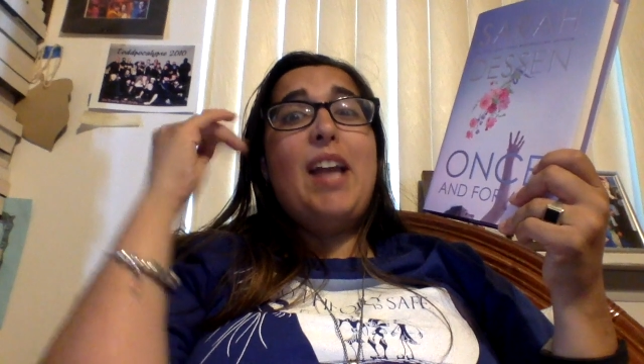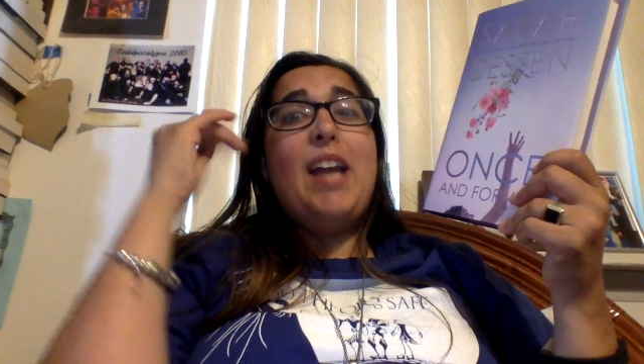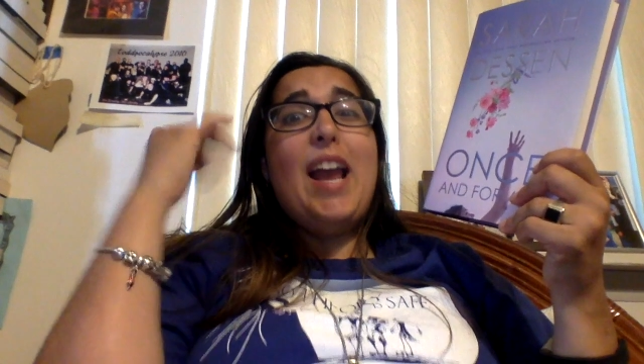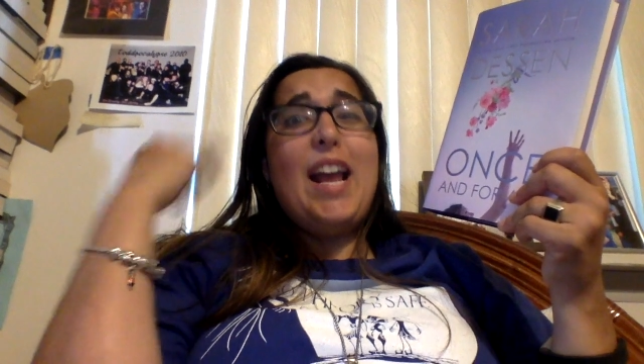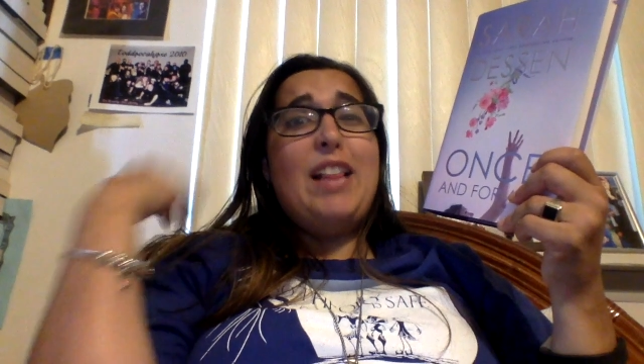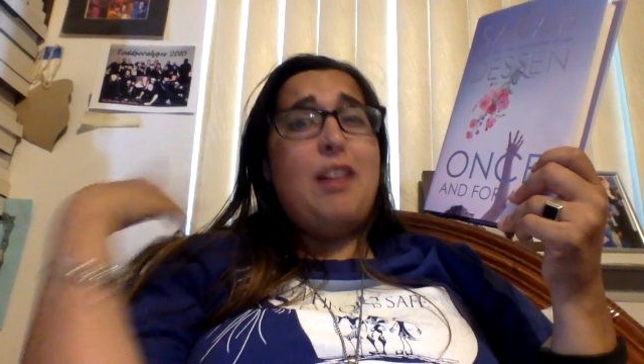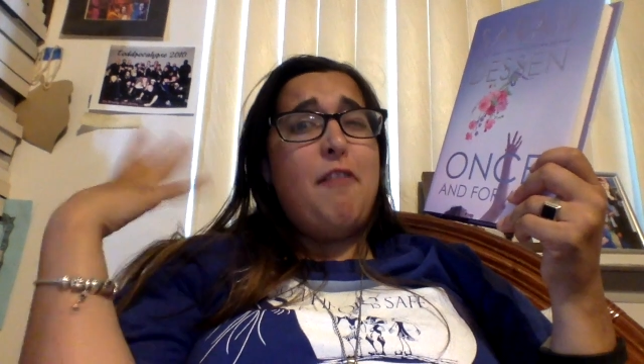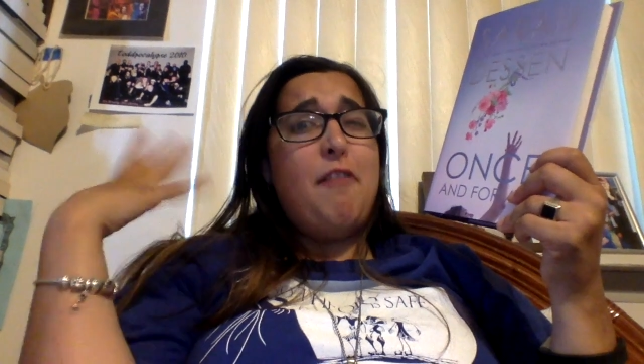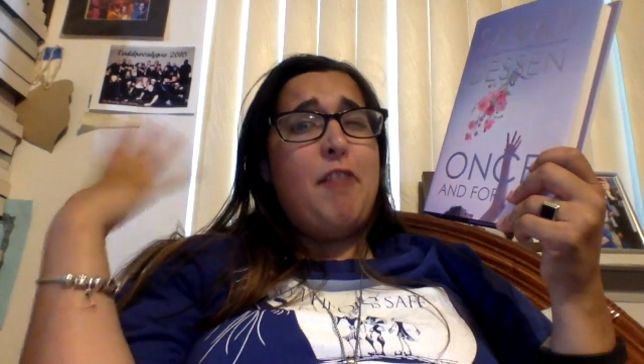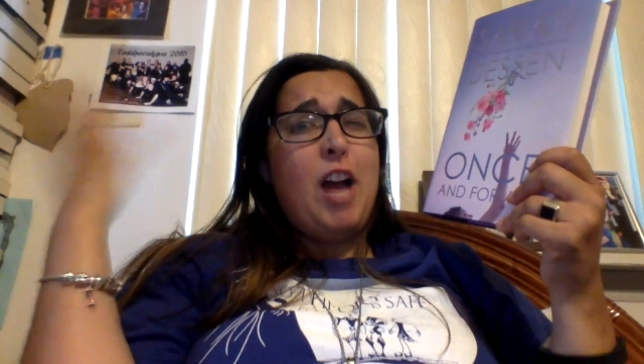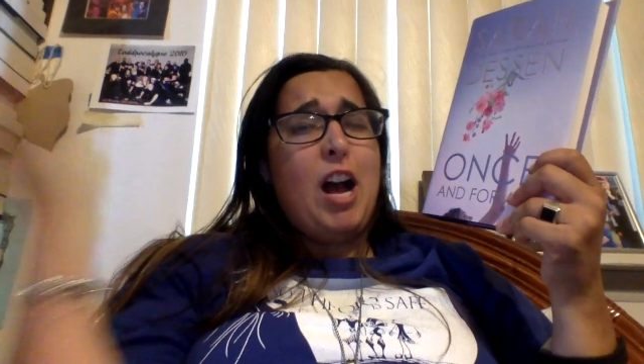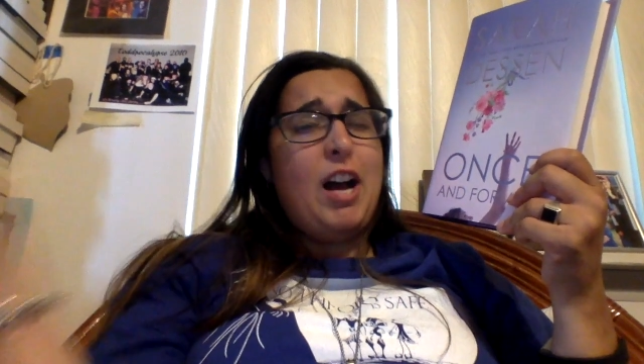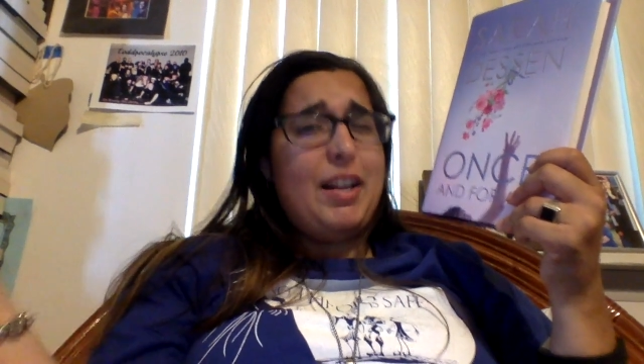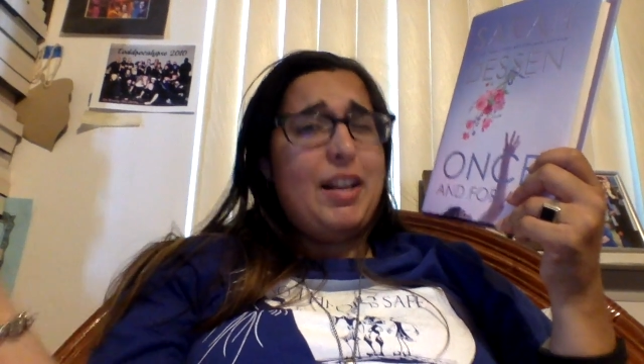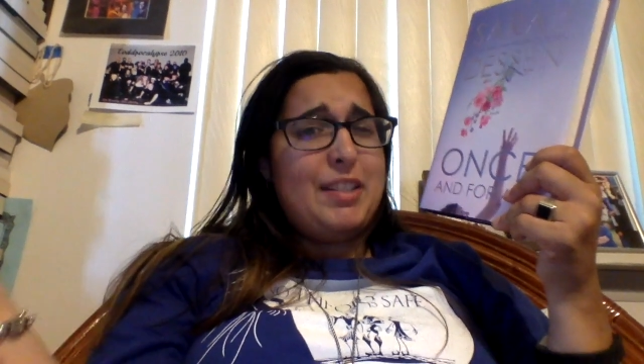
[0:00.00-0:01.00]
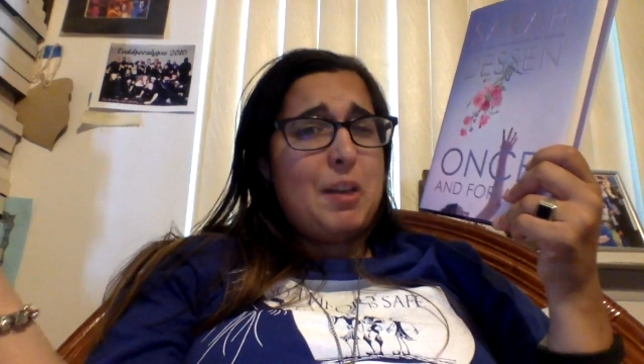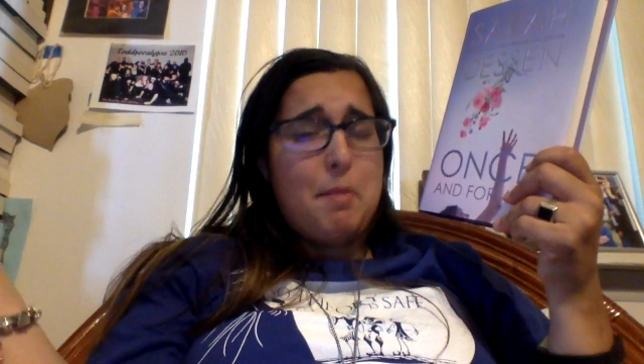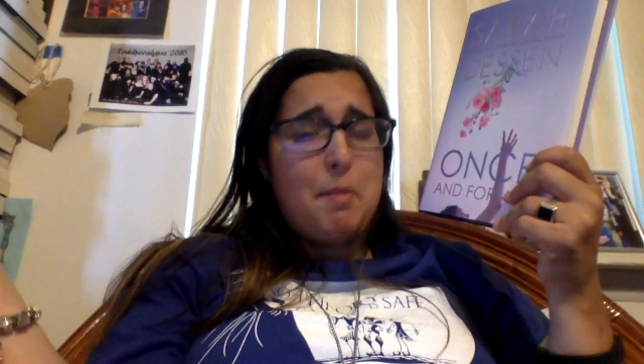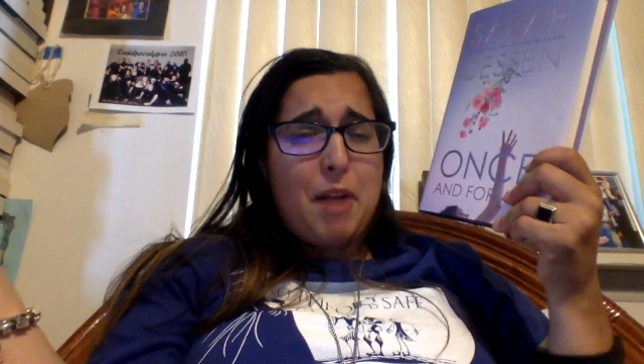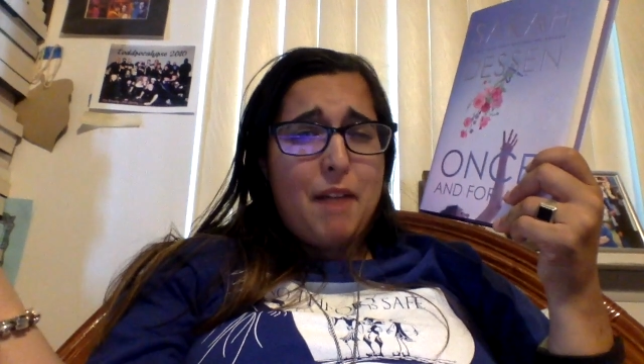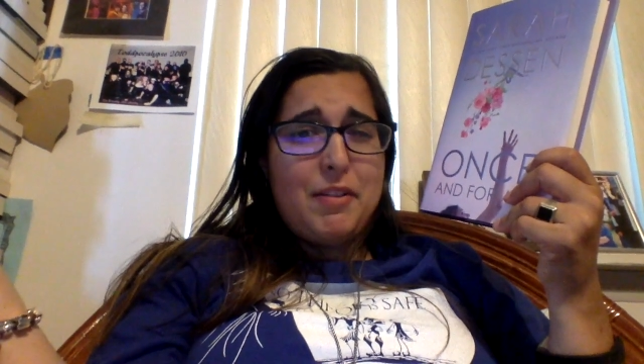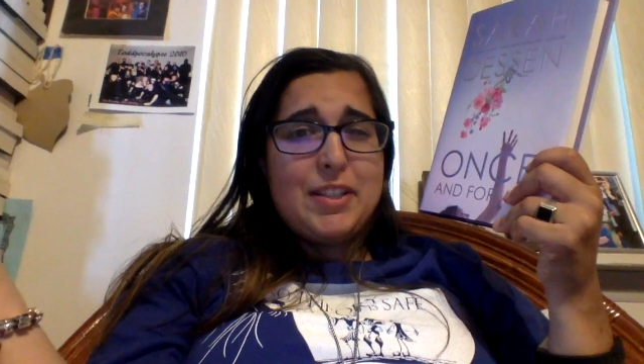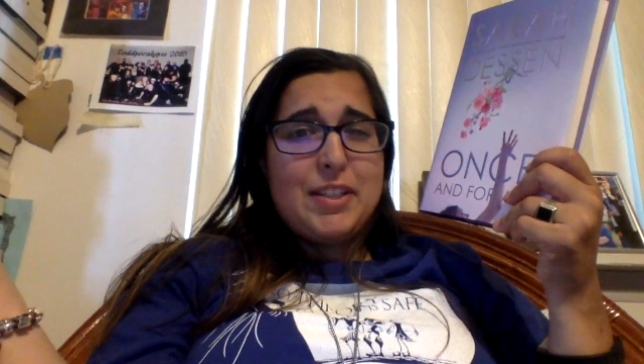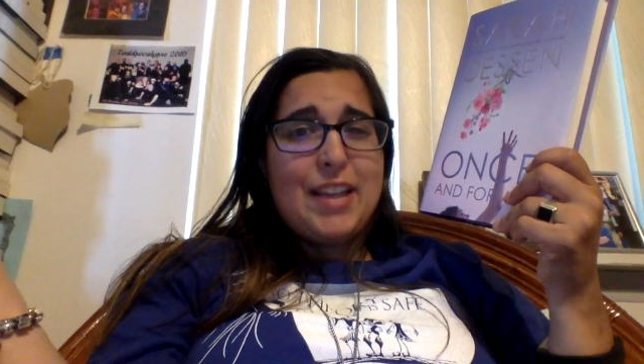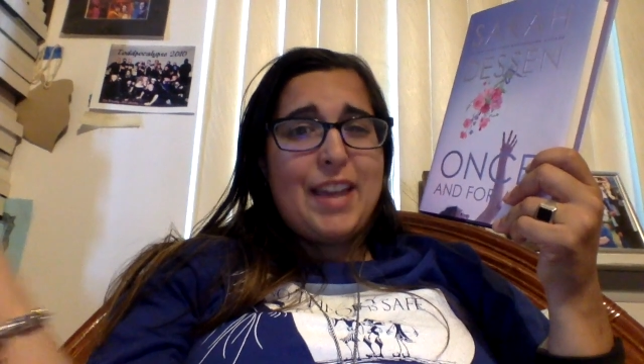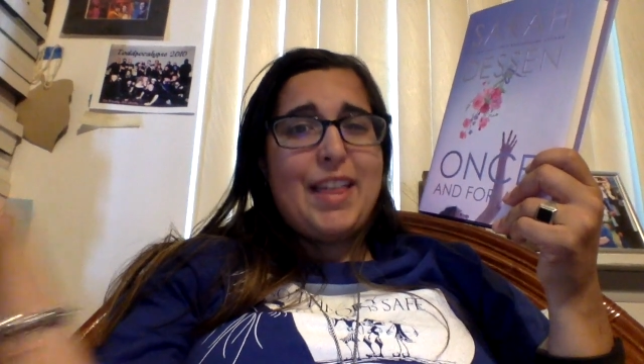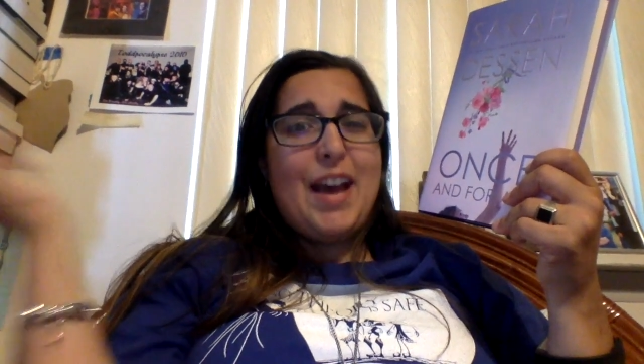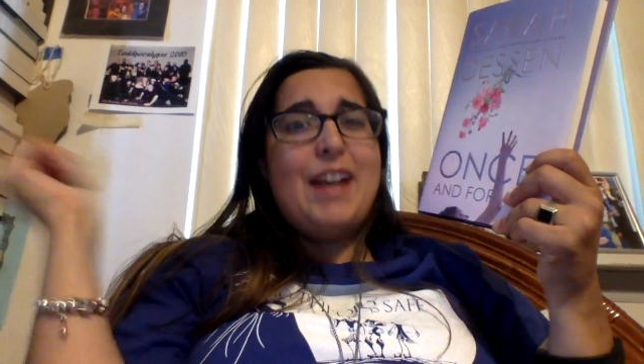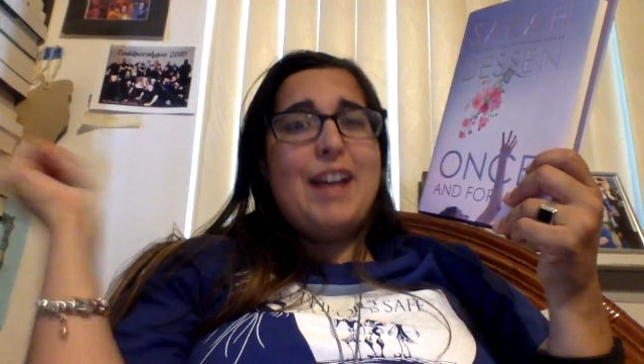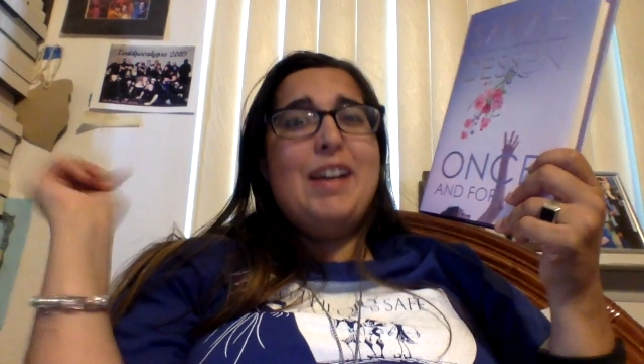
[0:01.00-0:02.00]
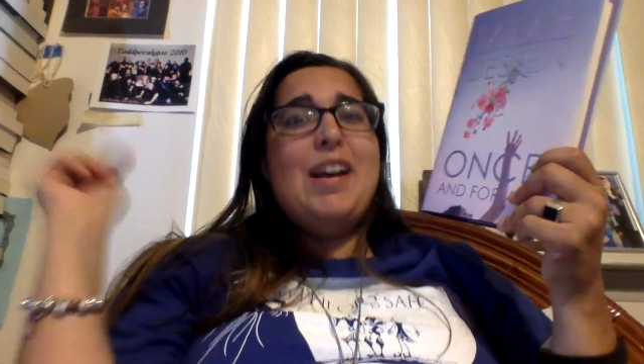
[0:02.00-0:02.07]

And I love concept novels like that.